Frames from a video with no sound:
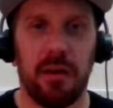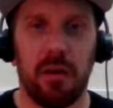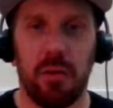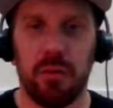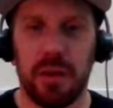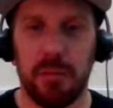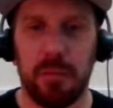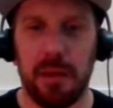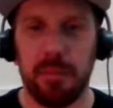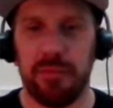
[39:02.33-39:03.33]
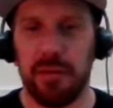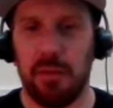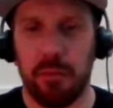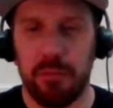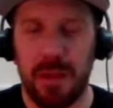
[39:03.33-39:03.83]
an old
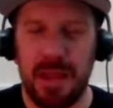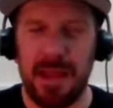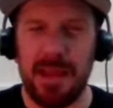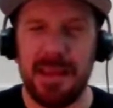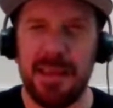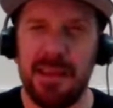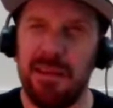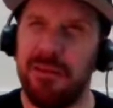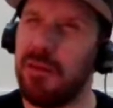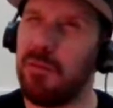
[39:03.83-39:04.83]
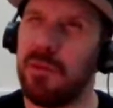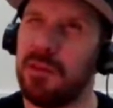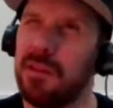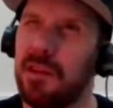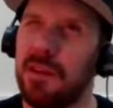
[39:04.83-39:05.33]
pay-per-view, I believe it
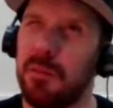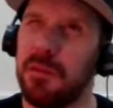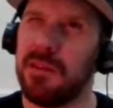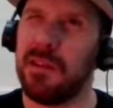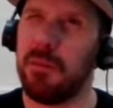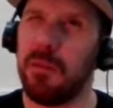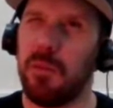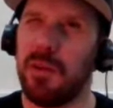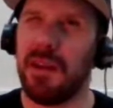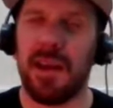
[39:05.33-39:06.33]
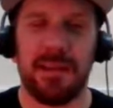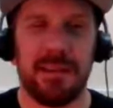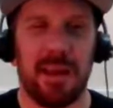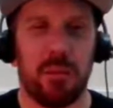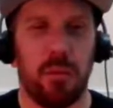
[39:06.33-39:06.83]
was a WCW one. They had
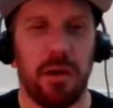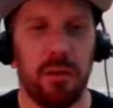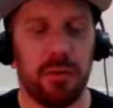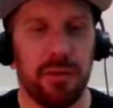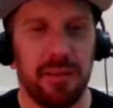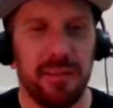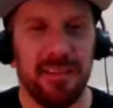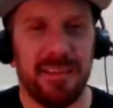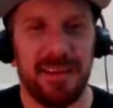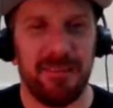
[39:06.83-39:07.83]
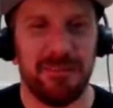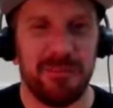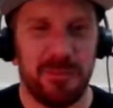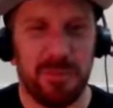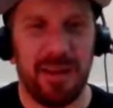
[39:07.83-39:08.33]
Zakk Wylde
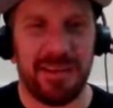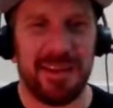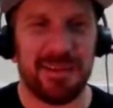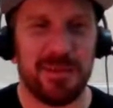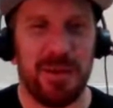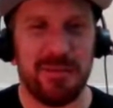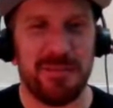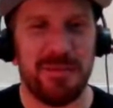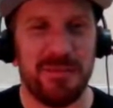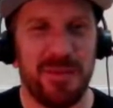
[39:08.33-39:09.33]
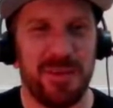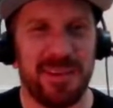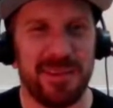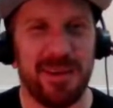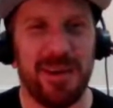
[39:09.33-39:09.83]
played national anthem on a
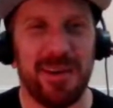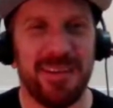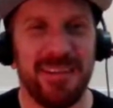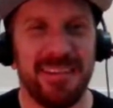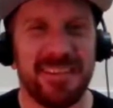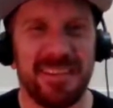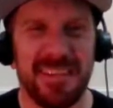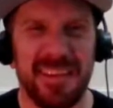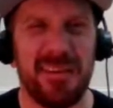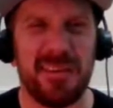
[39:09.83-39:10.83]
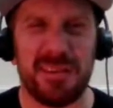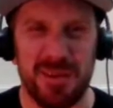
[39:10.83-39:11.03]
guitar. Do you know what I mean? That was